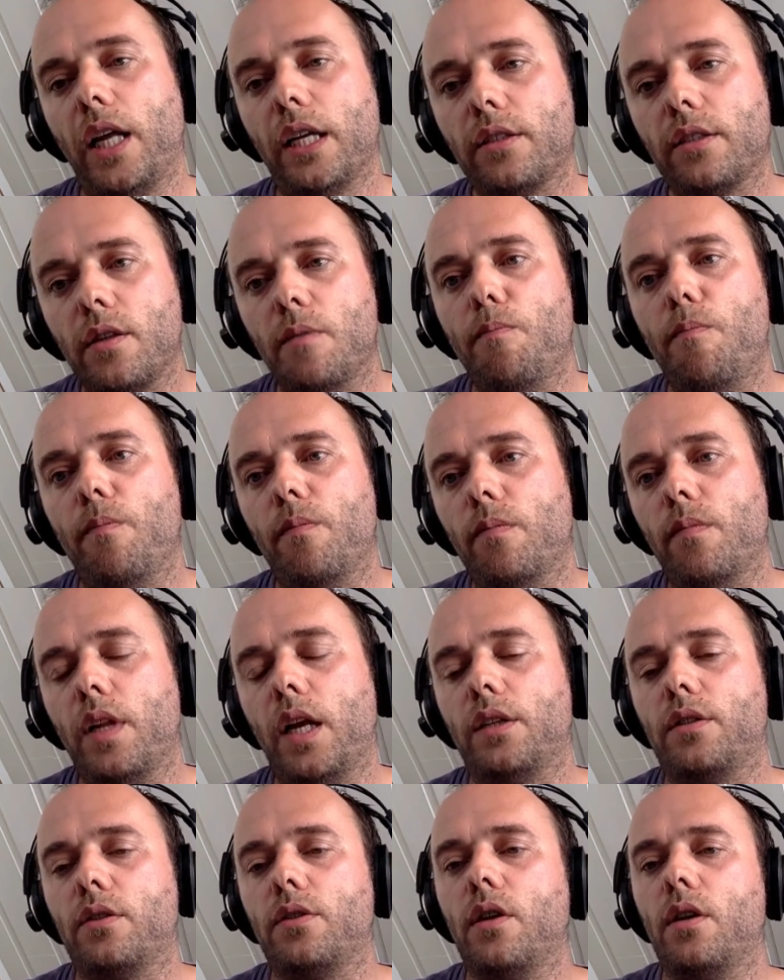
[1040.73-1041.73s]
So that's the
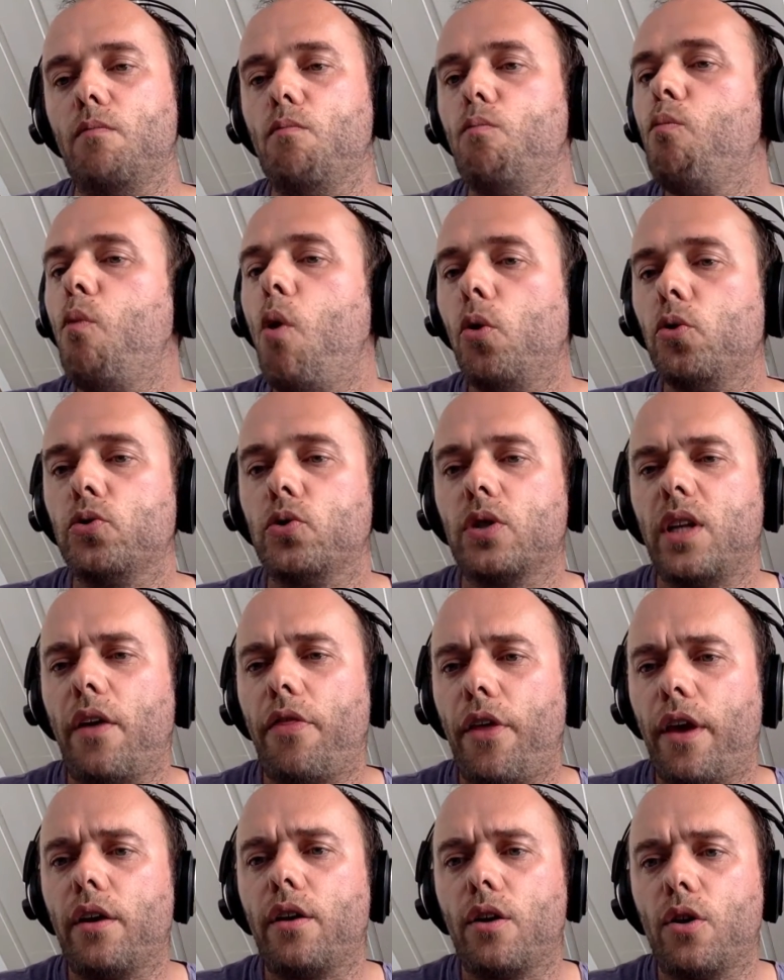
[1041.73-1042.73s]
that's the most
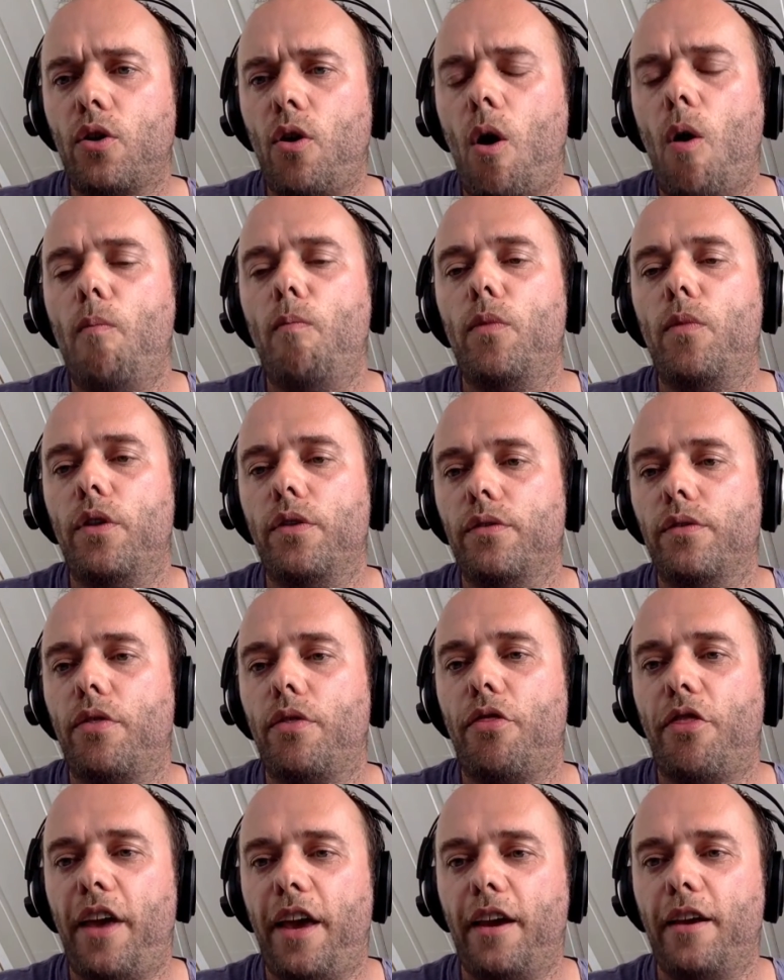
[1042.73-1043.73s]
I think common
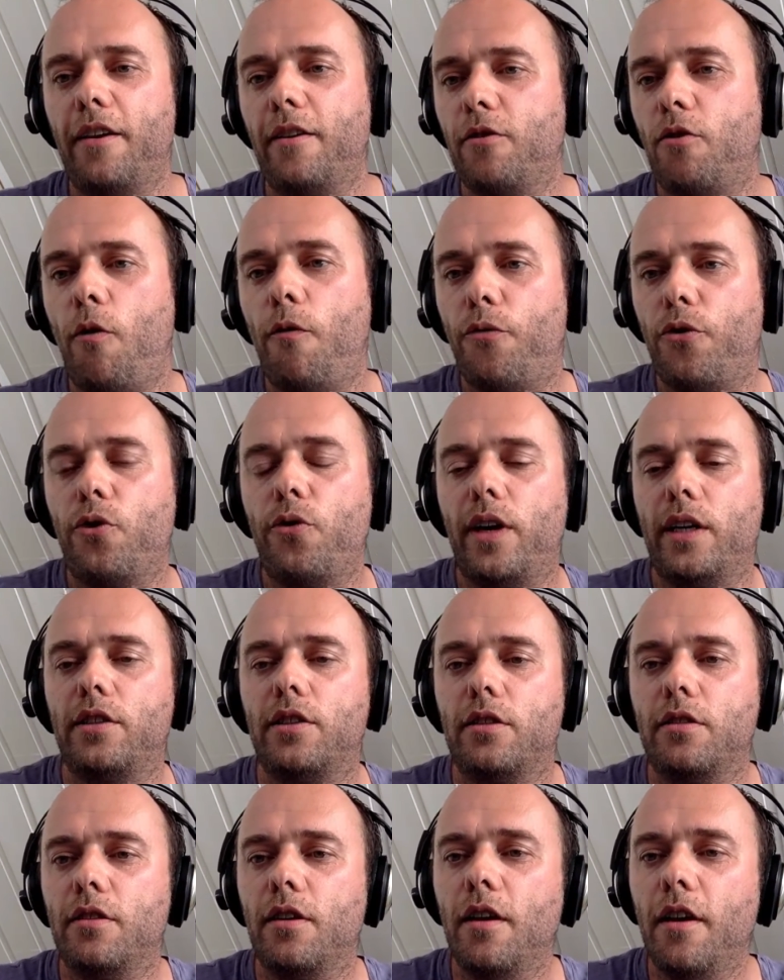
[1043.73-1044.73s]
thing
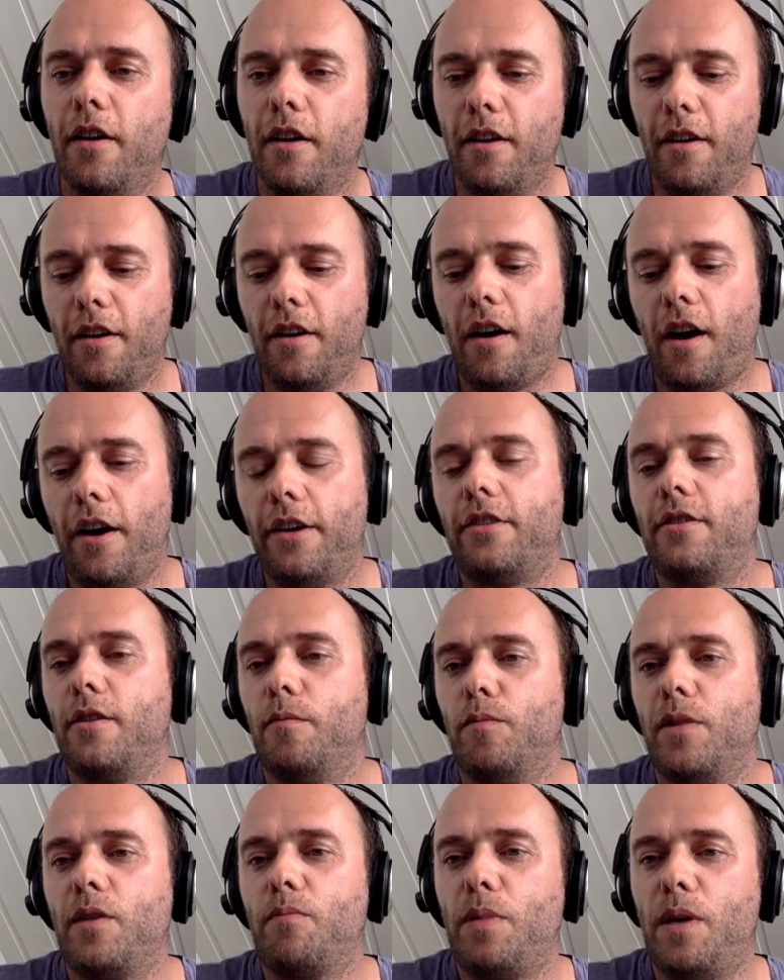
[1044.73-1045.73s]
configuration
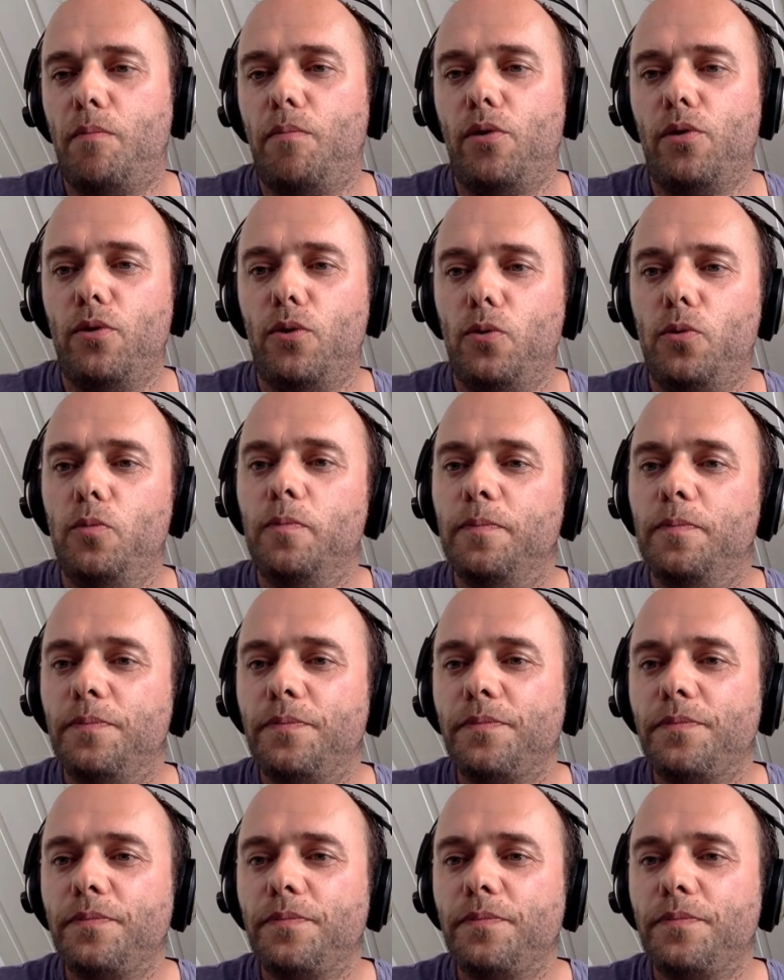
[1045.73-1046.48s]
item that people do.